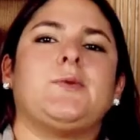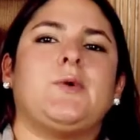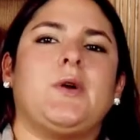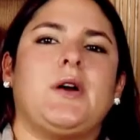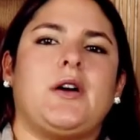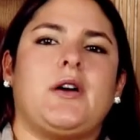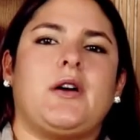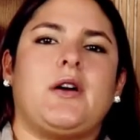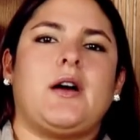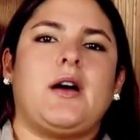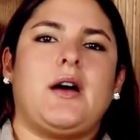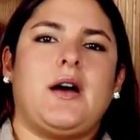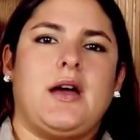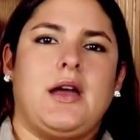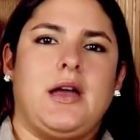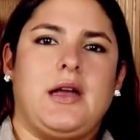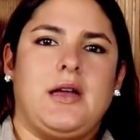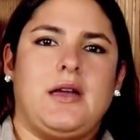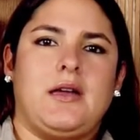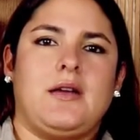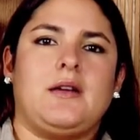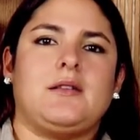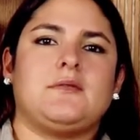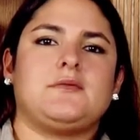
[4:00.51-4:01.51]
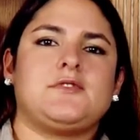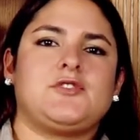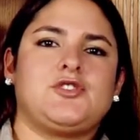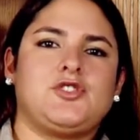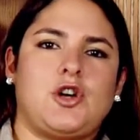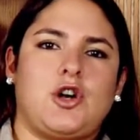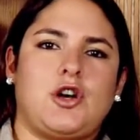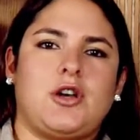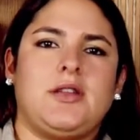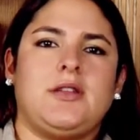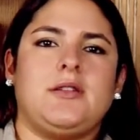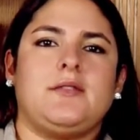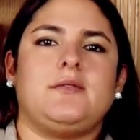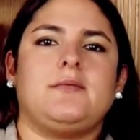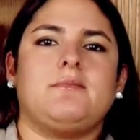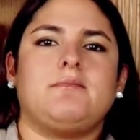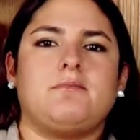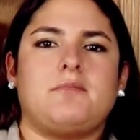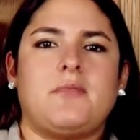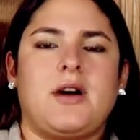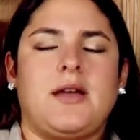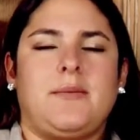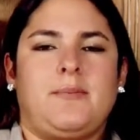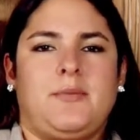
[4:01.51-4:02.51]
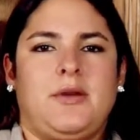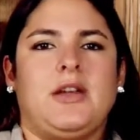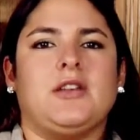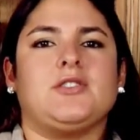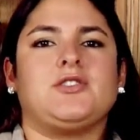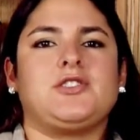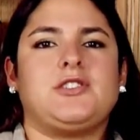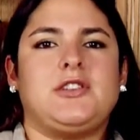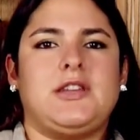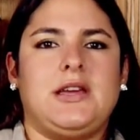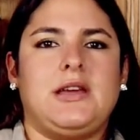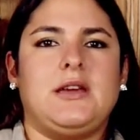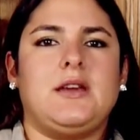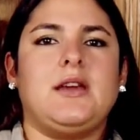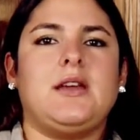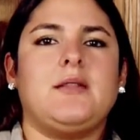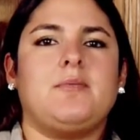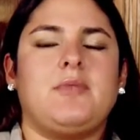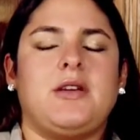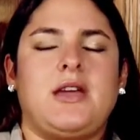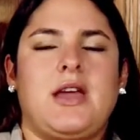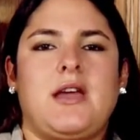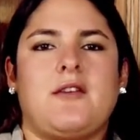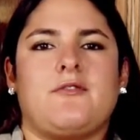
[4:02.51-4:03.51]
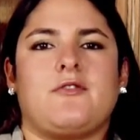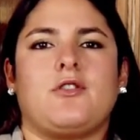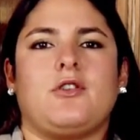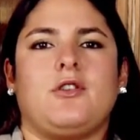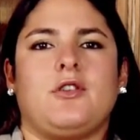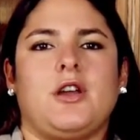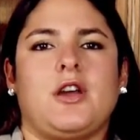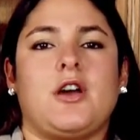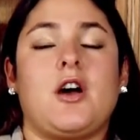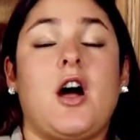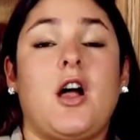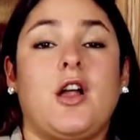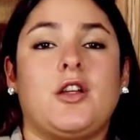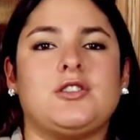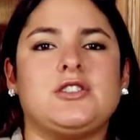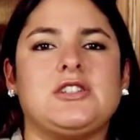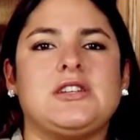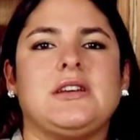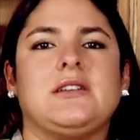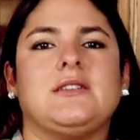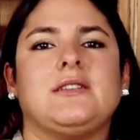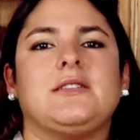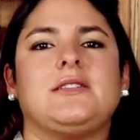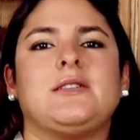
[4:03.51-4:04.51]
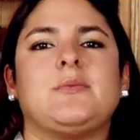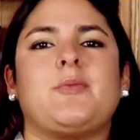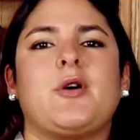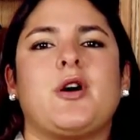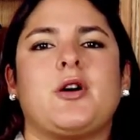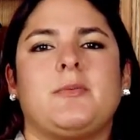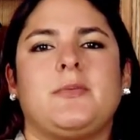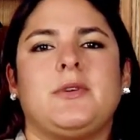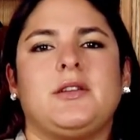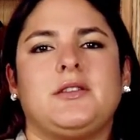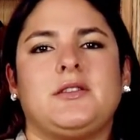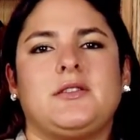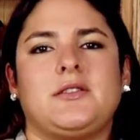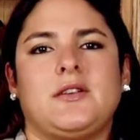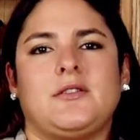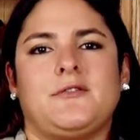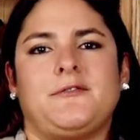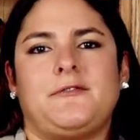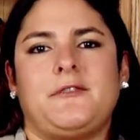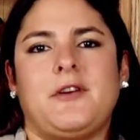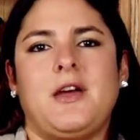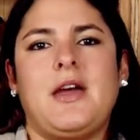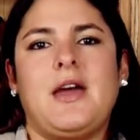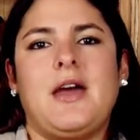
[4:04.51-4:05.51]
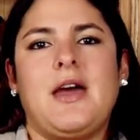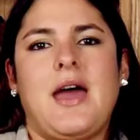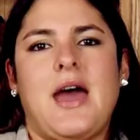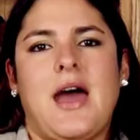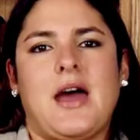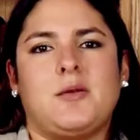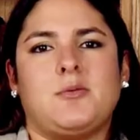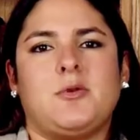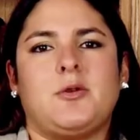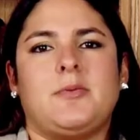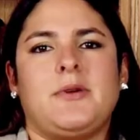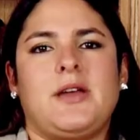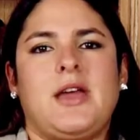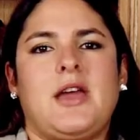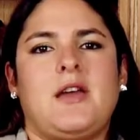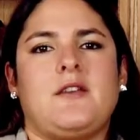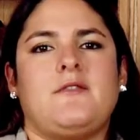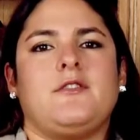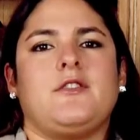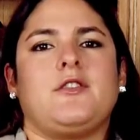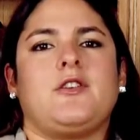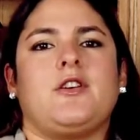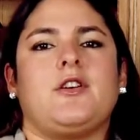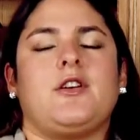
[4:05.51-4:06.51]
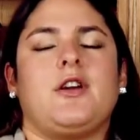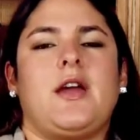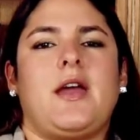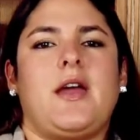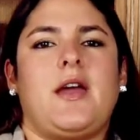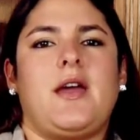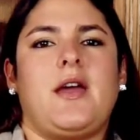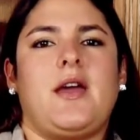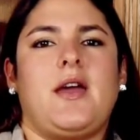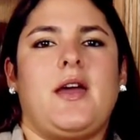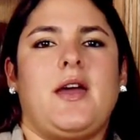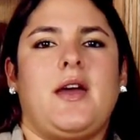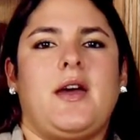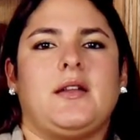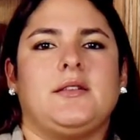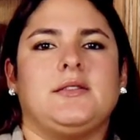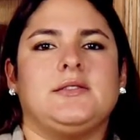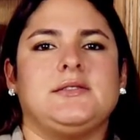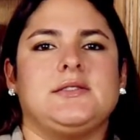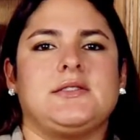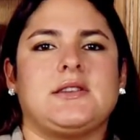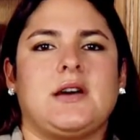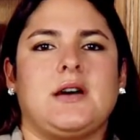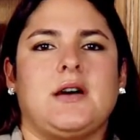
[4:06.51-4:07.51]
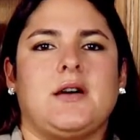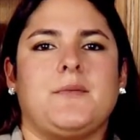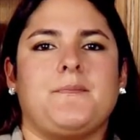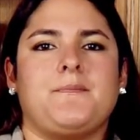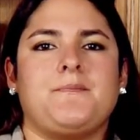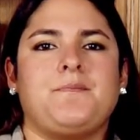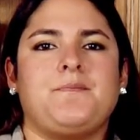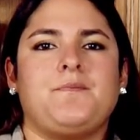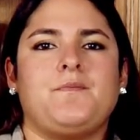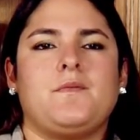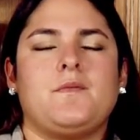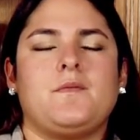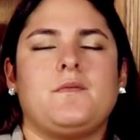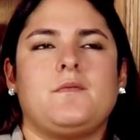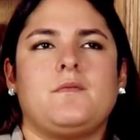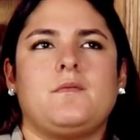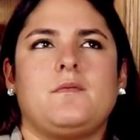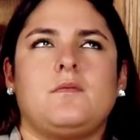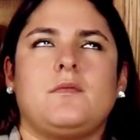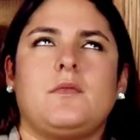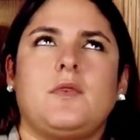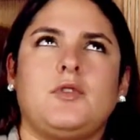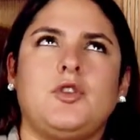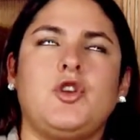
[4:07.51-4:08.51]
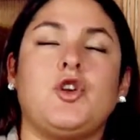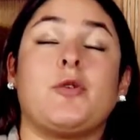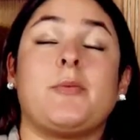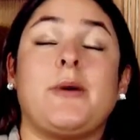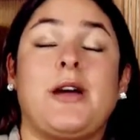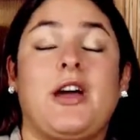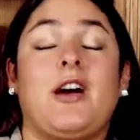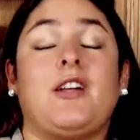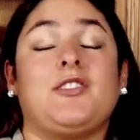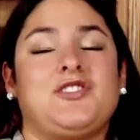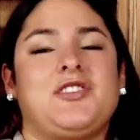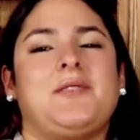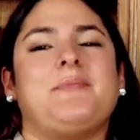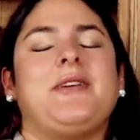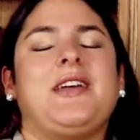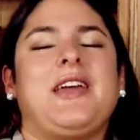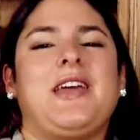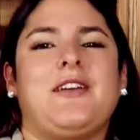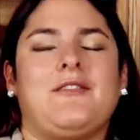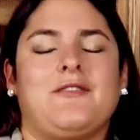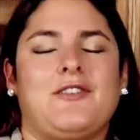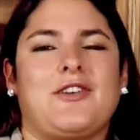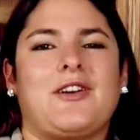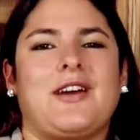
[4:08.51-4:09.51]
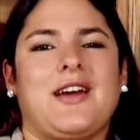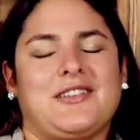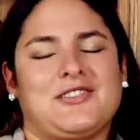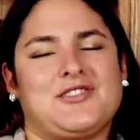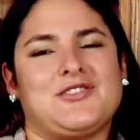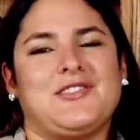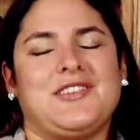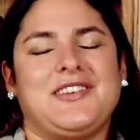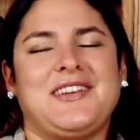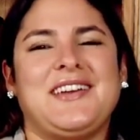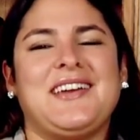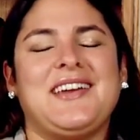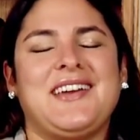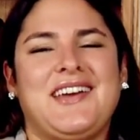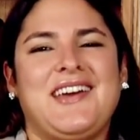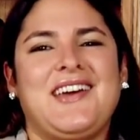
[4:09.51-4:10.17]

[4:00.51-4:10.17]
where I started my PhD in behavioral ecology in the Department of Animal Behavior and Neurobiology and Behavior, actually.